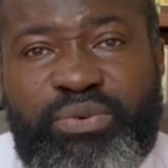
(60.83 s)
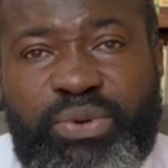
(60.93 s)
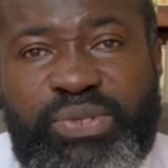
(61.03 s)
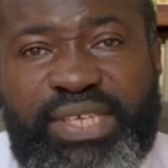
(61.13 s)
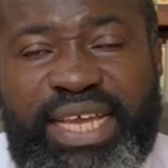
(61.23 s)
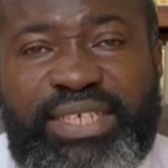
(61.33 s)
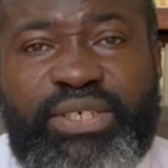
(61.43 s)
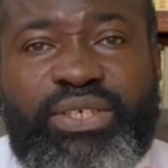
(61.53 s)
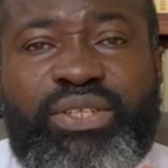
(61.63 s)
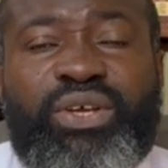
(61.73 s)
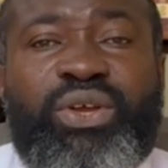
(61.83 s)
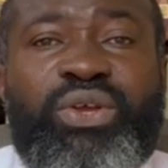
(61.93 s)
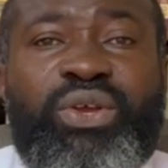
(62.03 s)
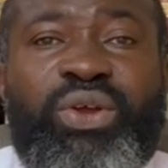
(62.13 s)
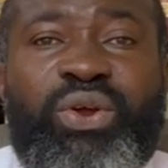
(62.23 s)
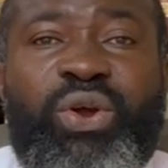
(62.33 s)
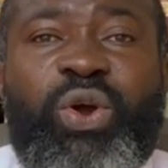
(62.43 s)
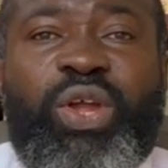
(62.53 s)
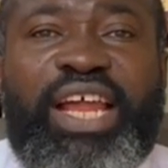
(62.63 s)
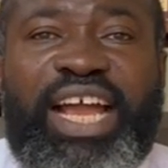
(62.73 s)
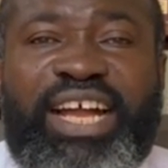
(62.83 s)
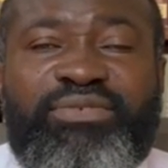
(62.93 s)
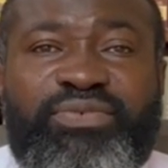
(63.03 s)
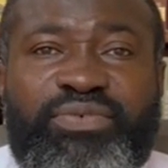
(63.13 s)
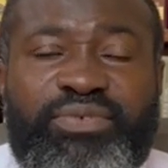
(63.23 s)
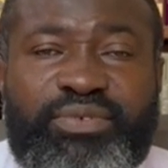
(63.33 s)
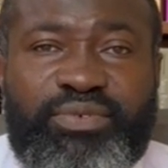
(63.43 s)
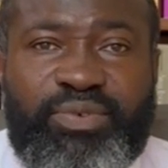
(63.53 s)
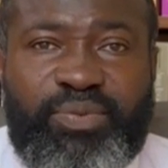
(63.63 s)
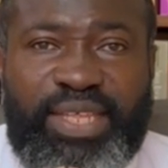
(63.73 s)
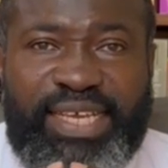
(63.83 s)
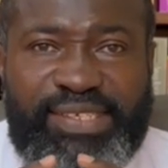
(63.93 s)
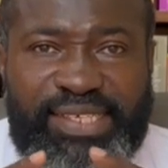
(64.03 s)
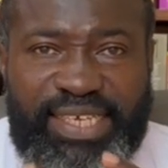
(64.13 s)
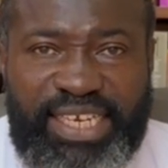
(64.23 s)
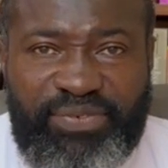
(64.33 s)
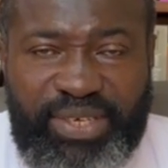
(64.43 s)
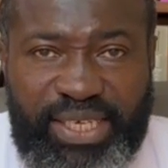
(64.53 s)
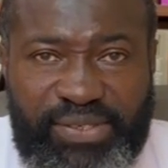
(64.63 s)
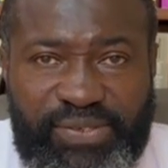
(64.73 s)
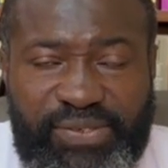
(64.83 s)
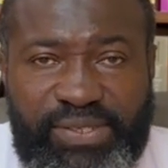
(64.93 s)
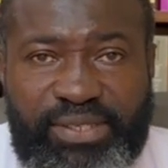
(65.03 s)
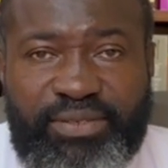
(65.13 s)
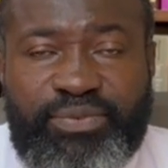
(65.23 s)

rose candle all have their significance.